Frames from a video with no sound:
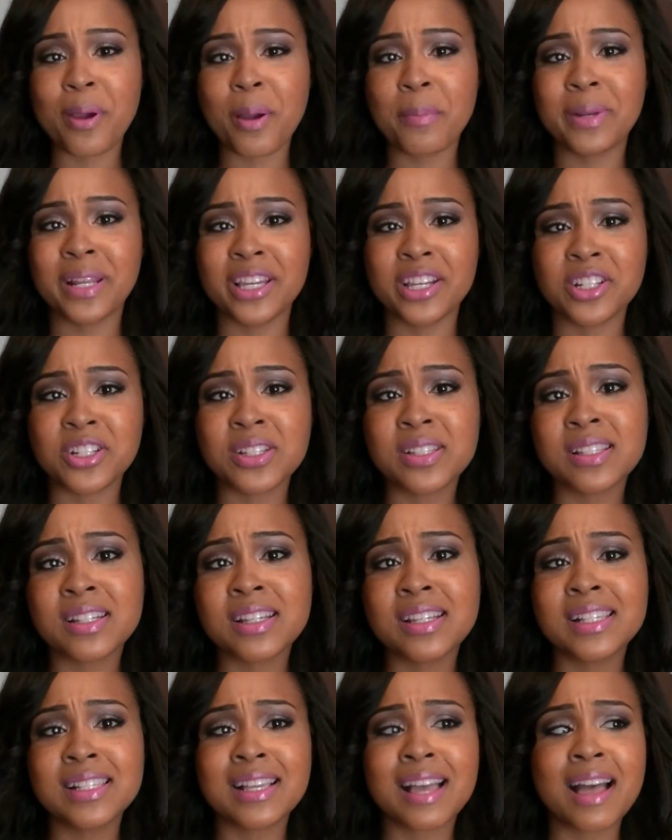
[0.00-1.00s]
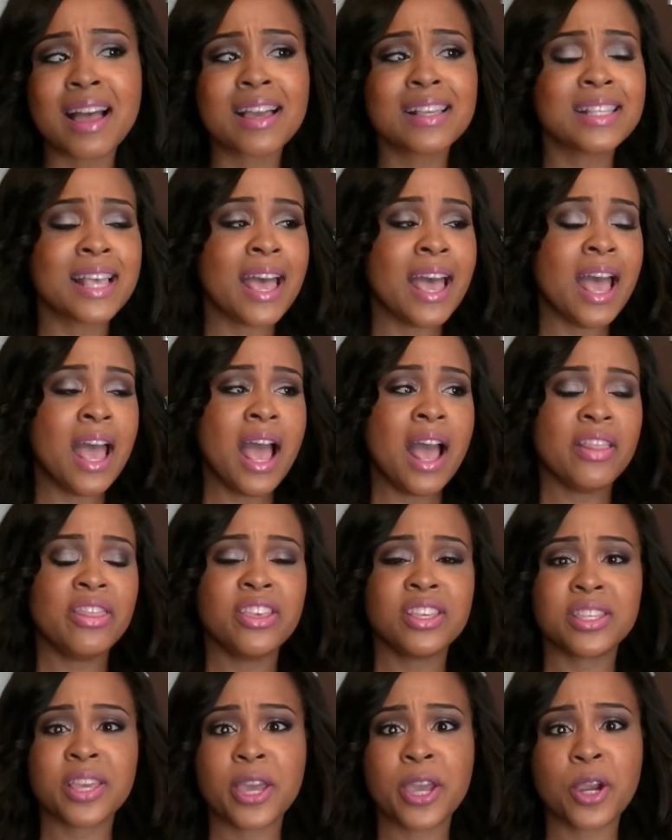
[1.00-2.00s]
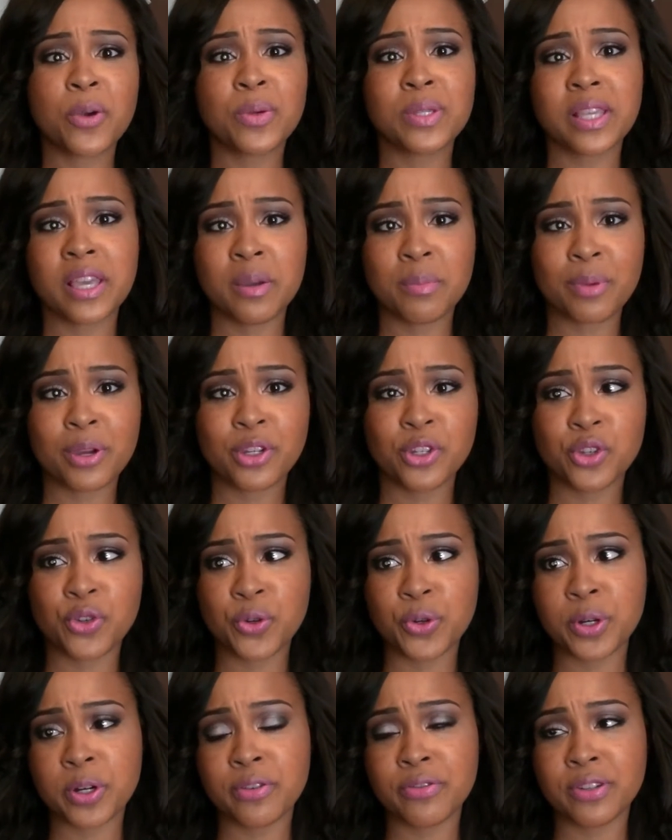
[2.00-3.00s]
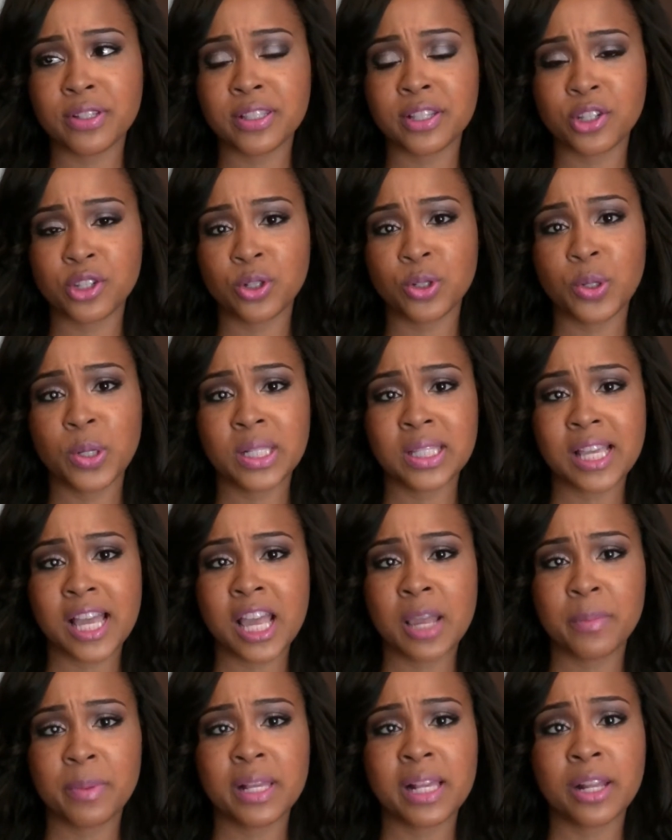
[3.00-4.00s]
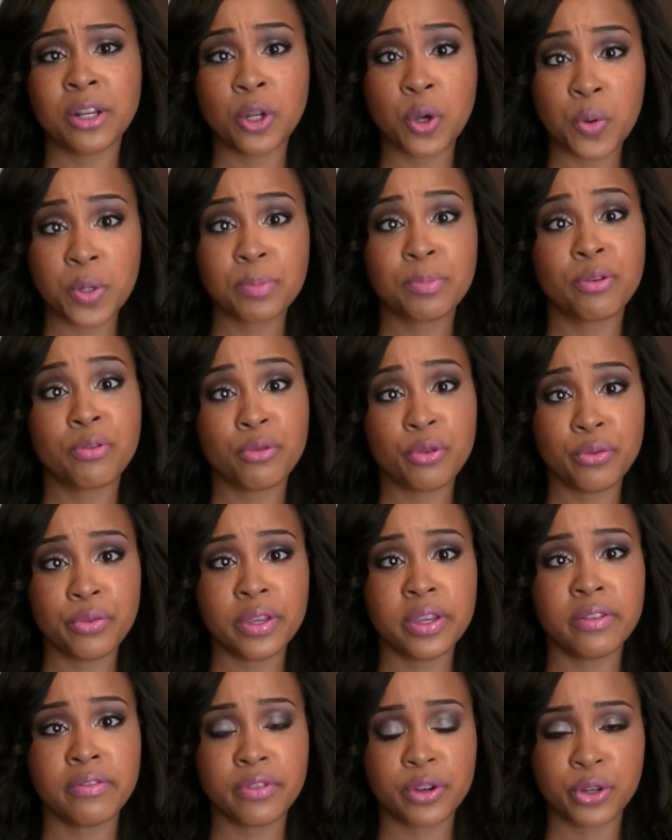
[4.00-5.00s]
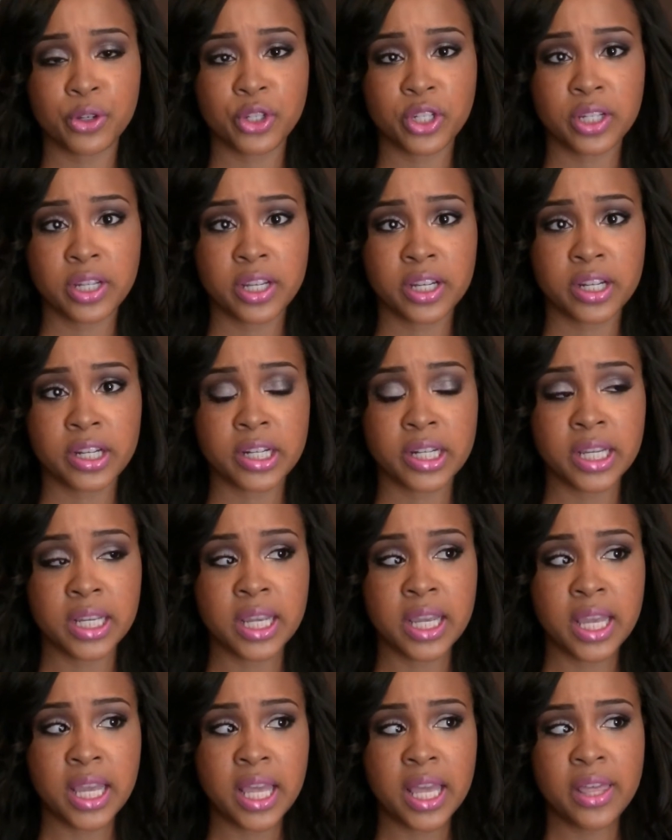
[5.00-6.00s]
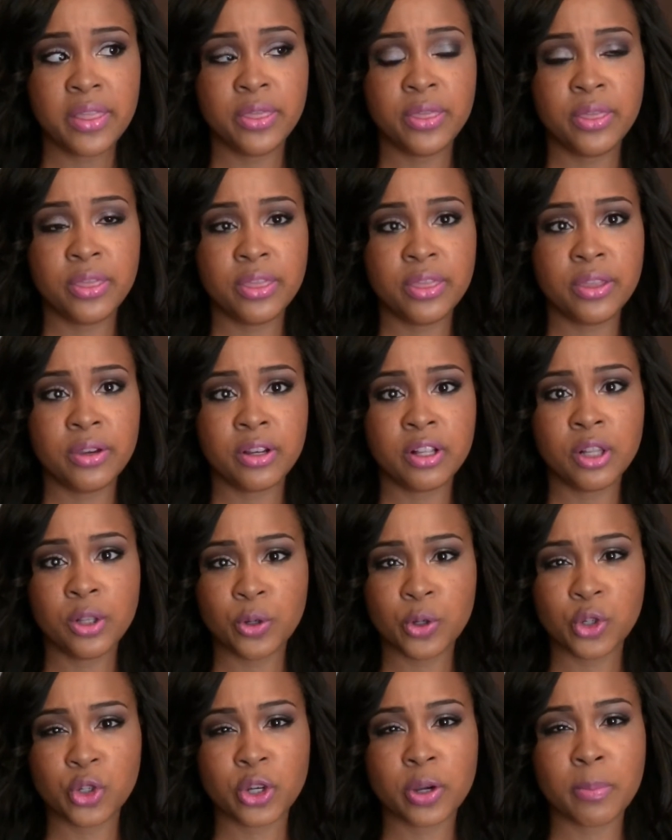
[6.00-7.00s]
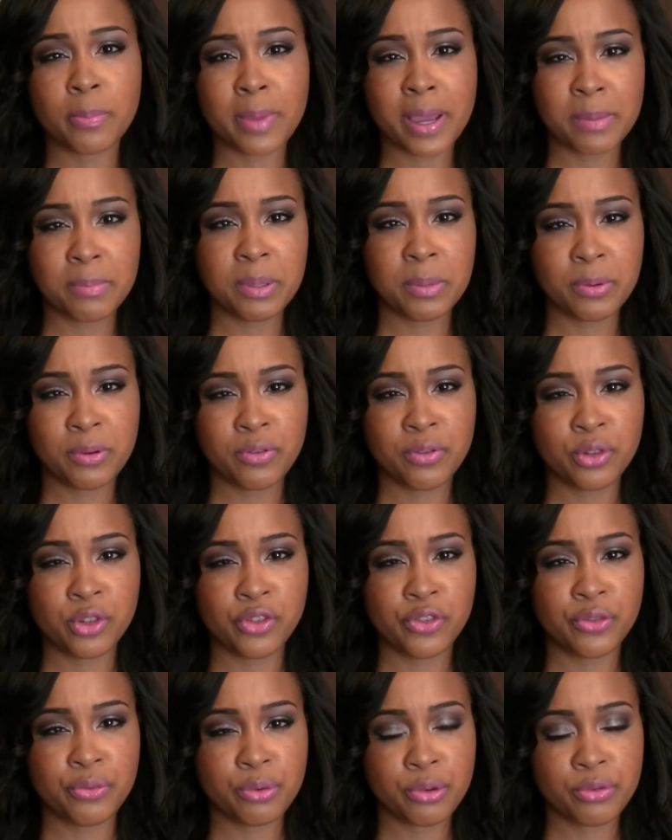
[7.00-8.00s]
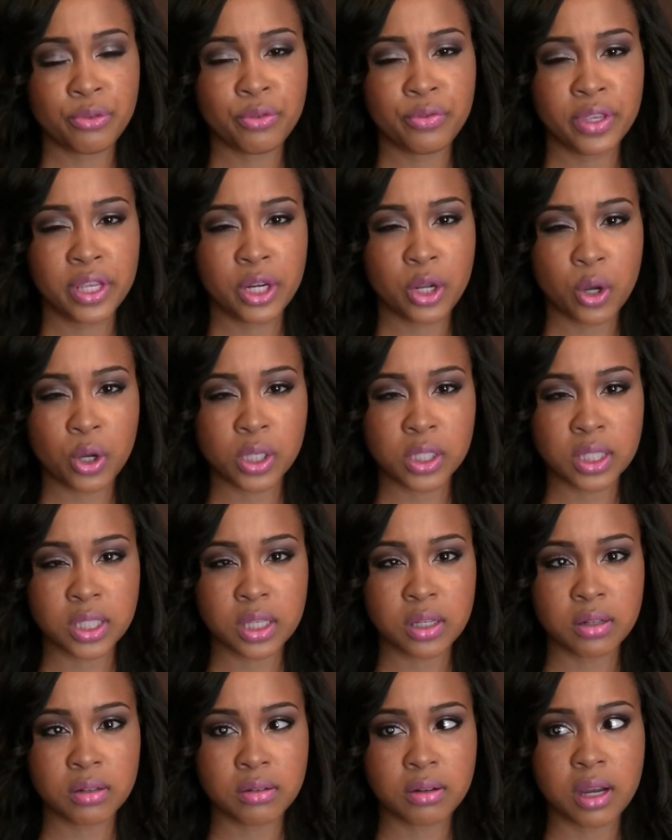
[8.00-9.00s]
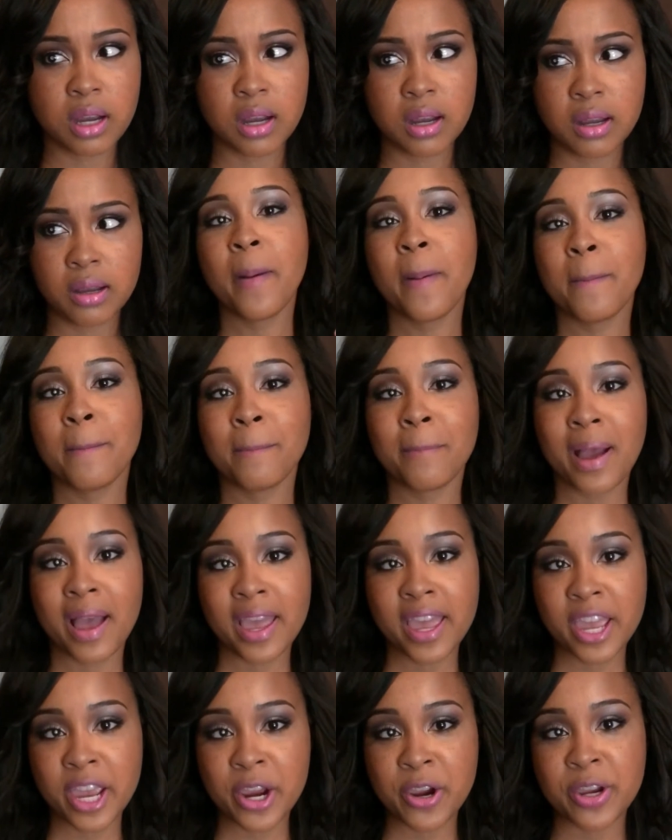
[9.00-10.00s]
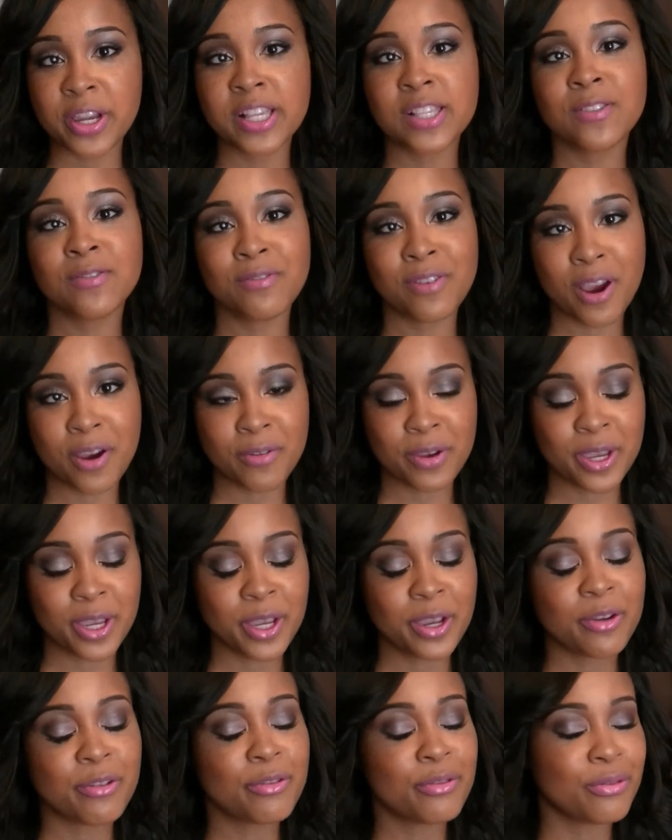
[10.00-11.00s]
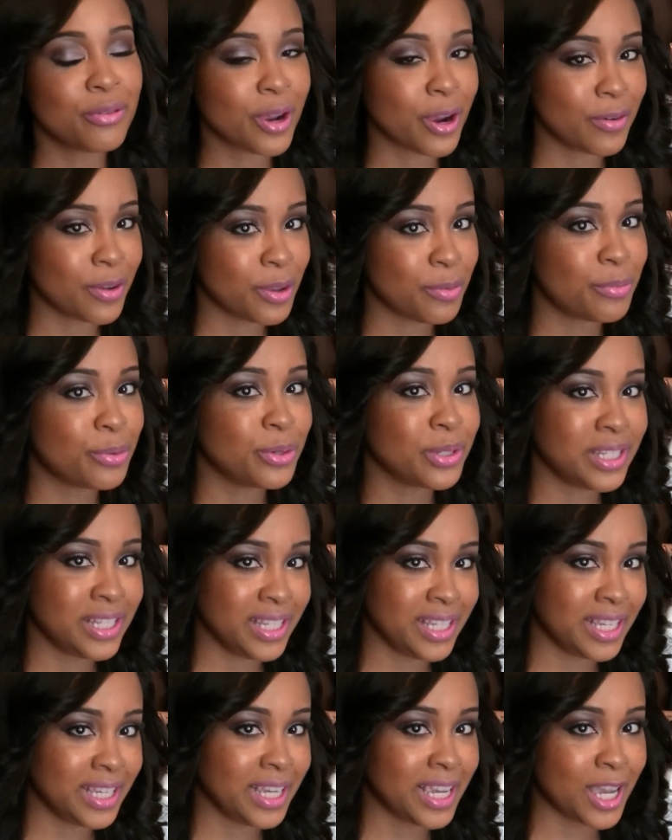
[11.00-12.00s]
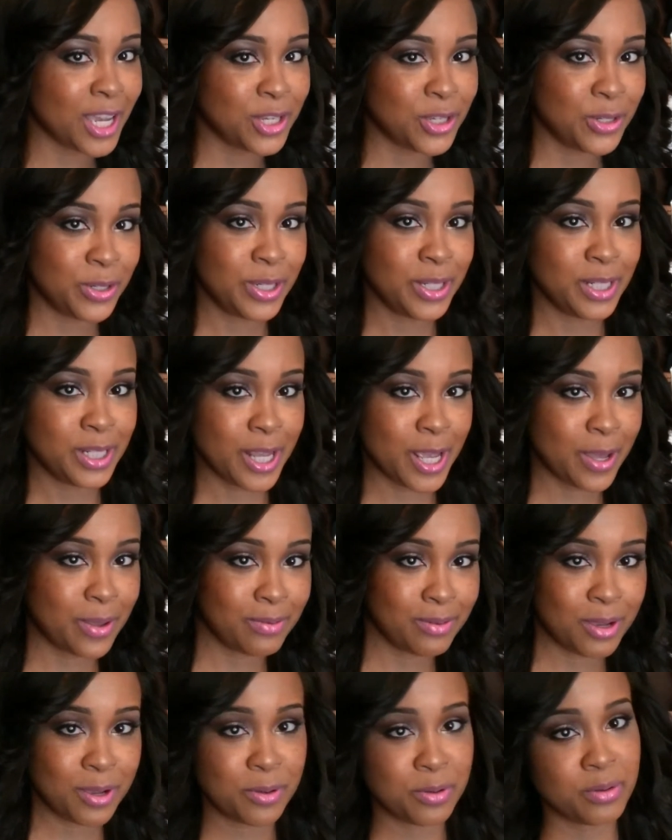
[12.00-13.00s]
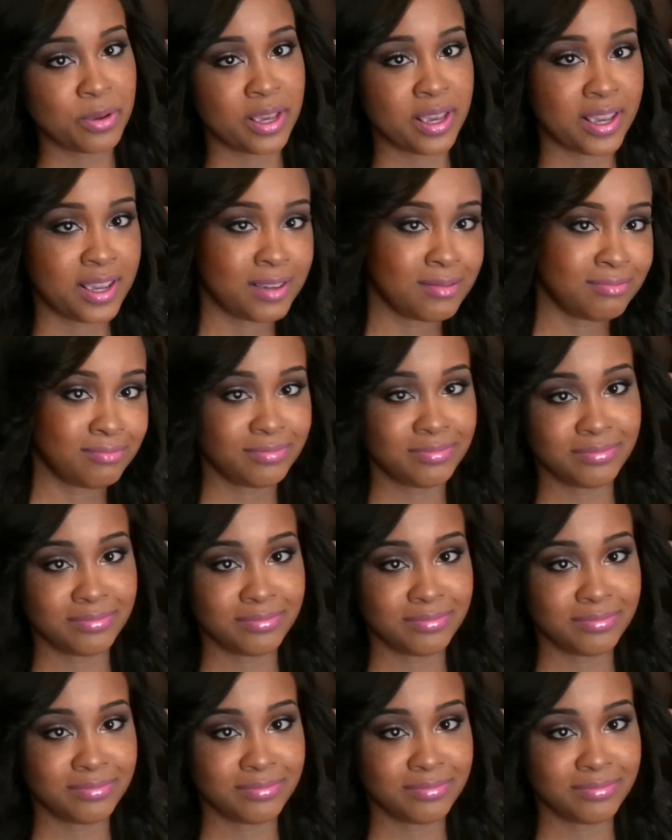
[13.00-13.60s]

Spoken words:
how many inches it is, guys? This hair was in my drawer for such a long time. I know it's Peruvian version hair. The closure might be Peruvian also. My hair is very, very boutique-y, as you can tell. Okay.